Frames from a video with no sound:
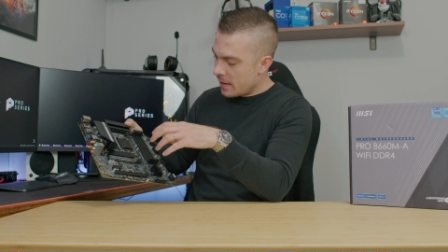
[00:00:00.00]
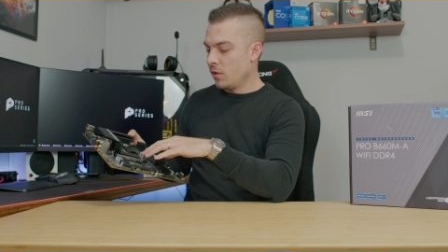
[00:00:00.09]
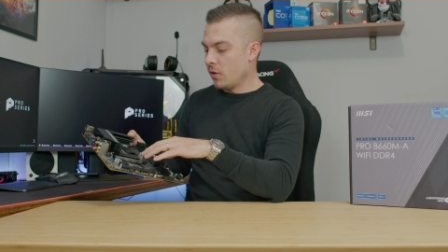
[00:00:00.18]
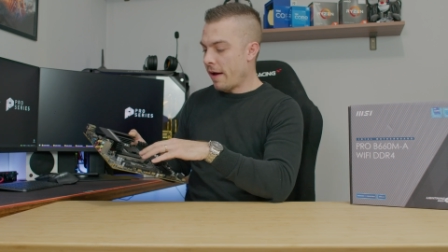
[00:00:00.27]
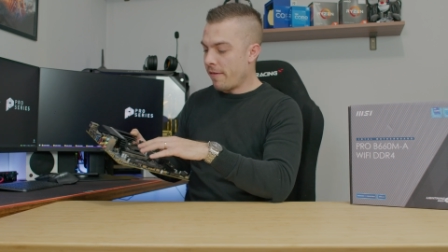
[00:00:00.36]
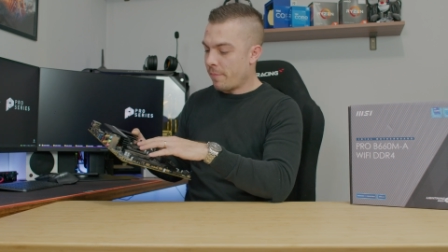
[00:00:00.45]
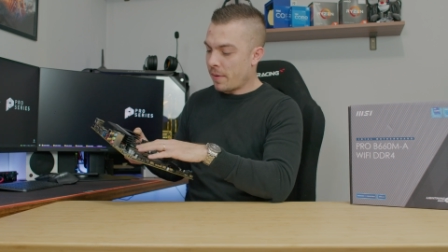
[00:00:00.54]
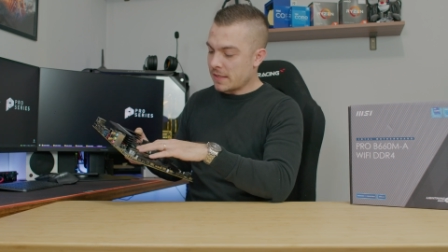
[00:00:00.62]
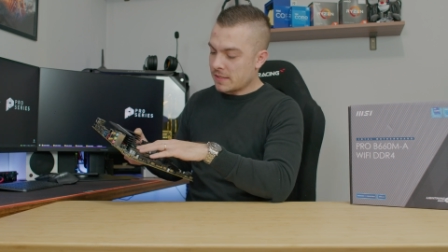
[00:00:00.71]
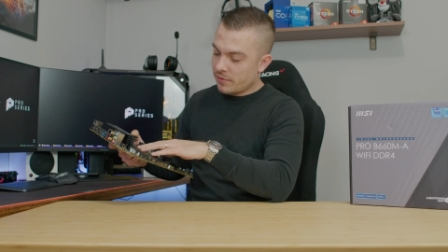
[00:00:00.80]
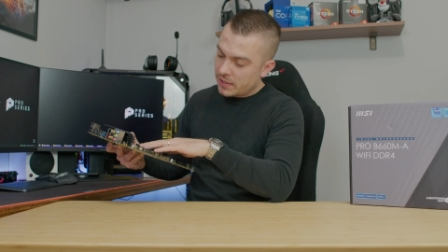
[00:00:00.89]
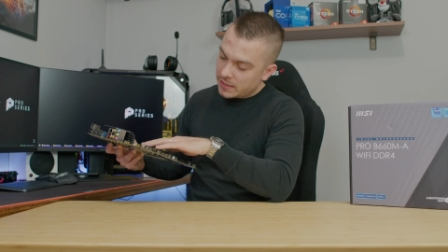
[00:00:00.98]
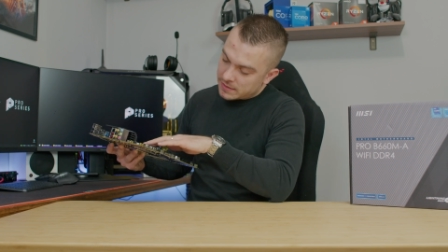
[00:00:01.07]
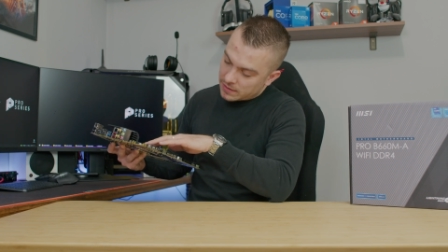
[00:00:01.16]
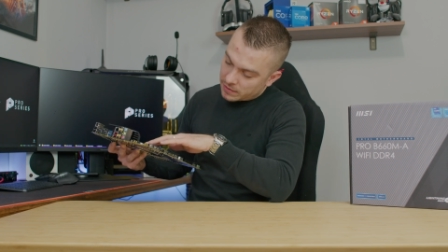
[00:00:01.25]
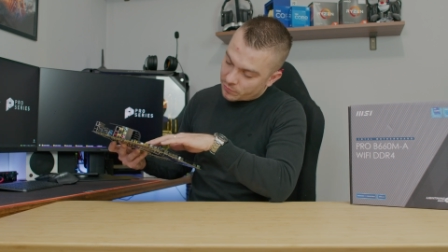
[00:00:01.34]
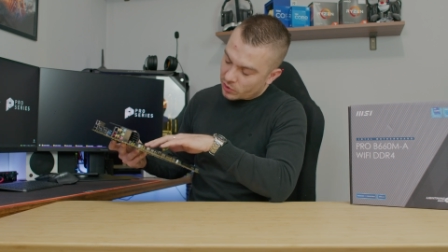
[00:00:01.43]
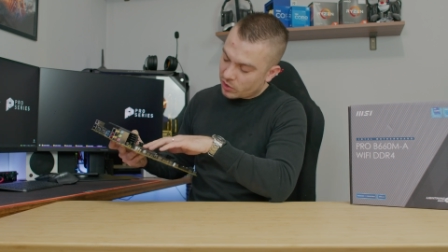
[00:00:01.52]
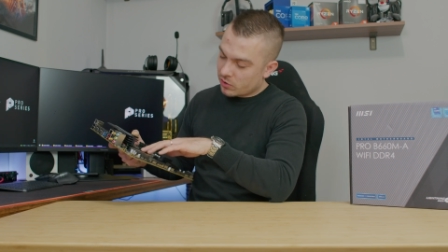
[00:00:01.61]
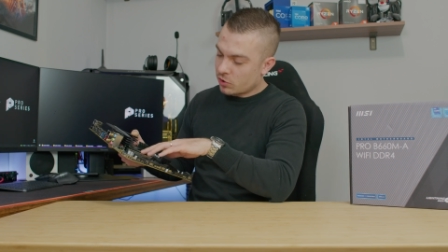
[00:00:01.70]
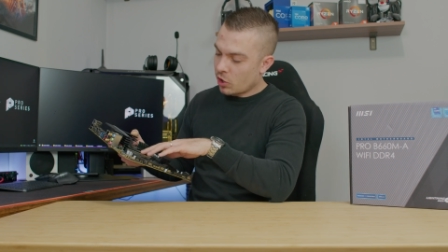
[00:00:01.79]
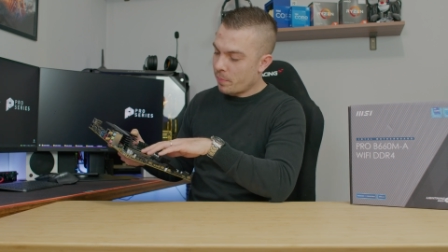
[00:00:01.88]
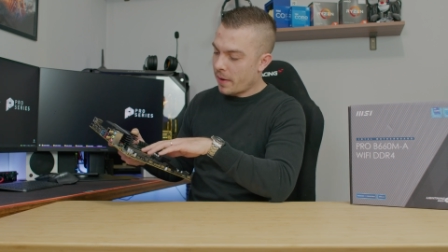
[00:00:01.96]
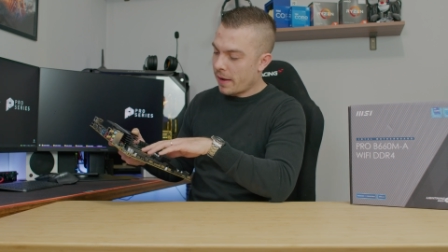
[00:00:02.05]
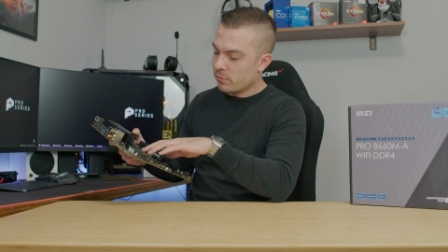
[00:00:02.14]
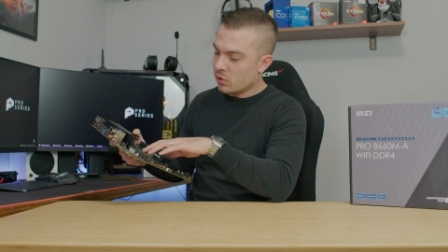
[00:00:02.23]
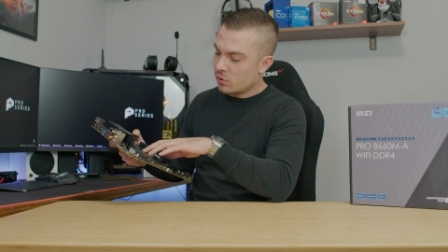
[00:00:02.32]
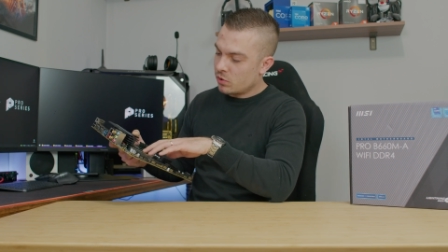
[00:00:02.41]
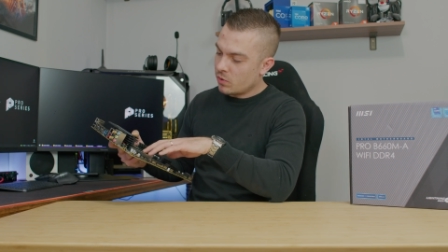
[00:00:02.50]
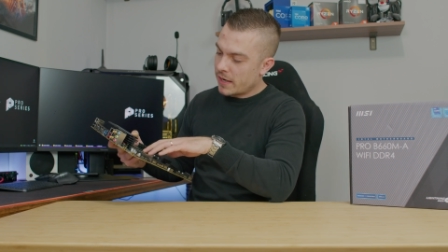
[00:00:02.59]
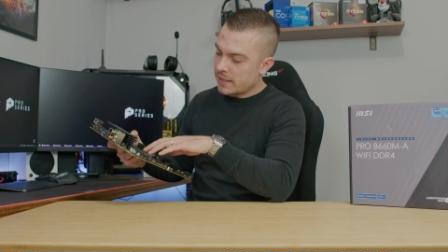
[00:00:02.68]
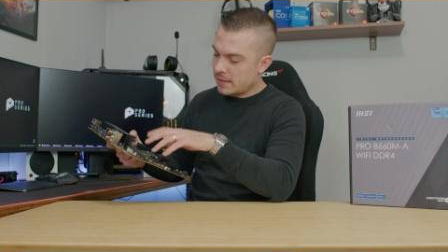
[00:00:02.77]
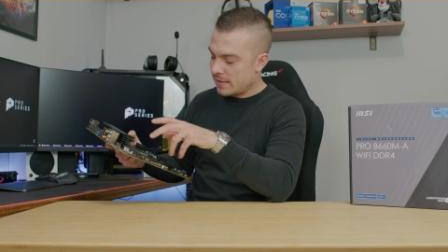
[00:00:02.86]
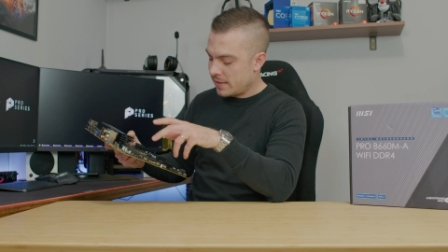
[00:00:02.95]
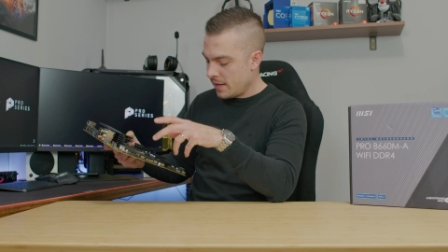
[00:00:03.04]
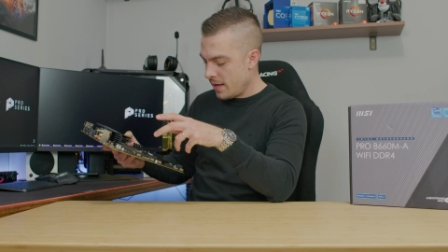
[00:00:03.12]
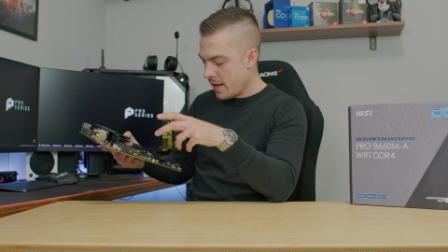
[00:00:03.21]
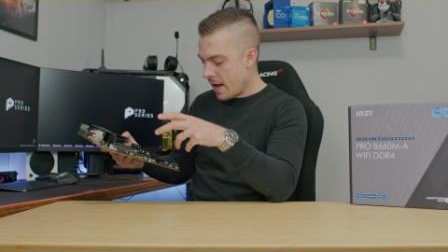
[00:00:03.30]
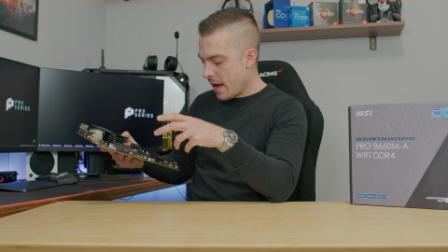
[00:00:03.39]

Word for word: You have a passive heatsink for your top M.2 SSD